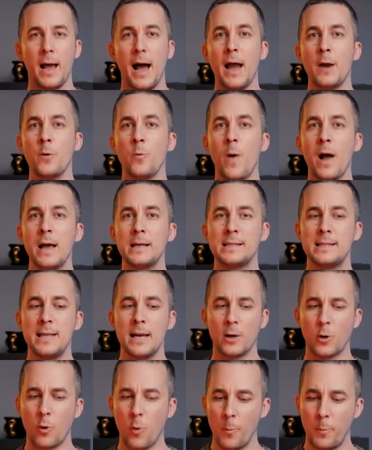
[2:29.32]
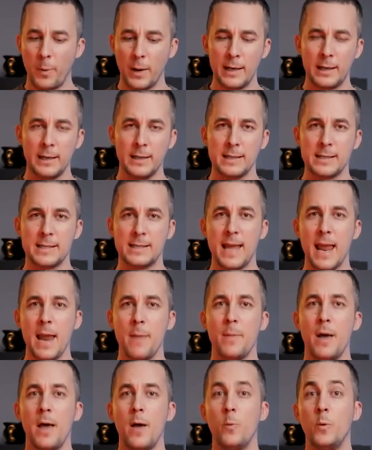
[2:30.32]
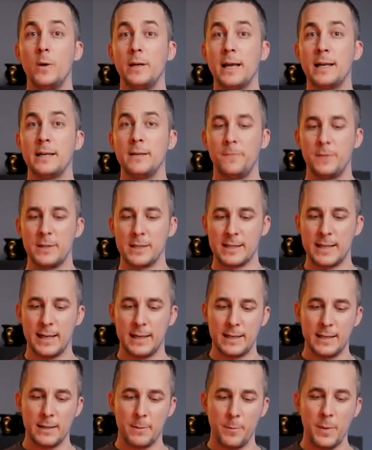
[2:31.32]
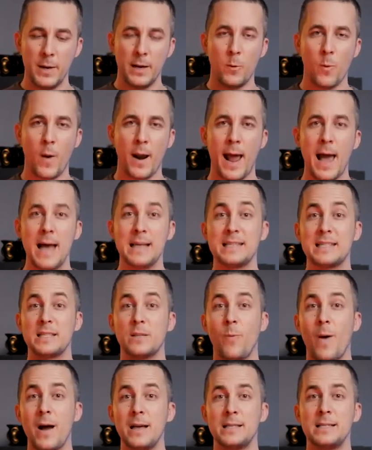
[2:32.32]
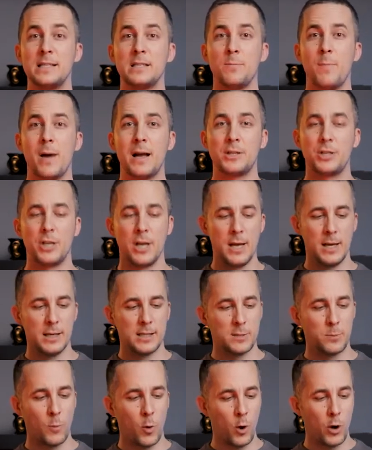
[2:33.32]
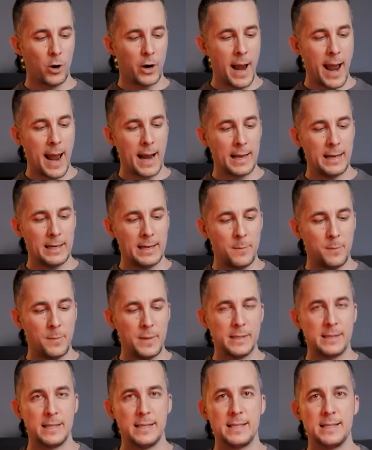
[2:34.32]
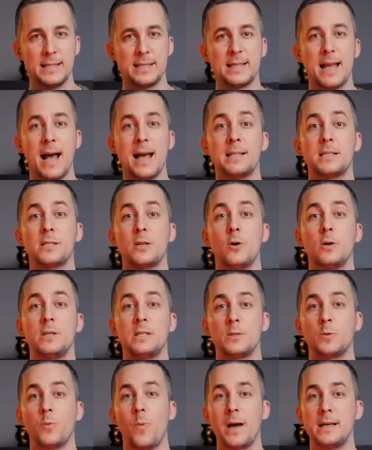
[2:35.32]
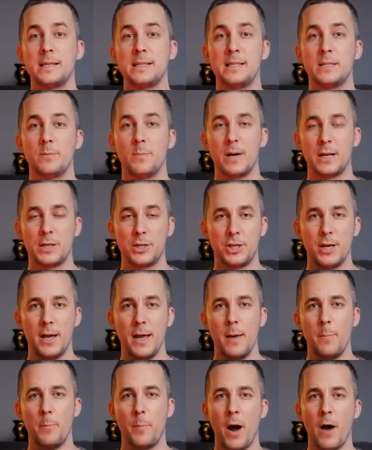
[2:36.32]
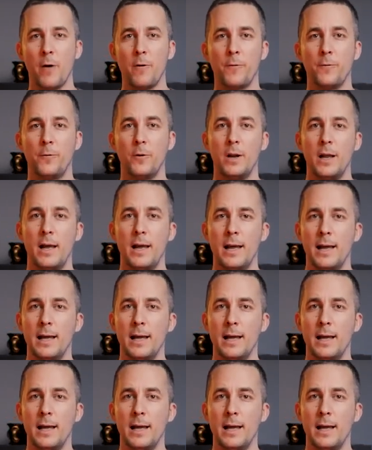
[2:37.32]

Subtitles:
Otherwise, they're completely the same, with that difference that the bigger one has twice as much smaller LED pieces inside, so it's twice as much powerful.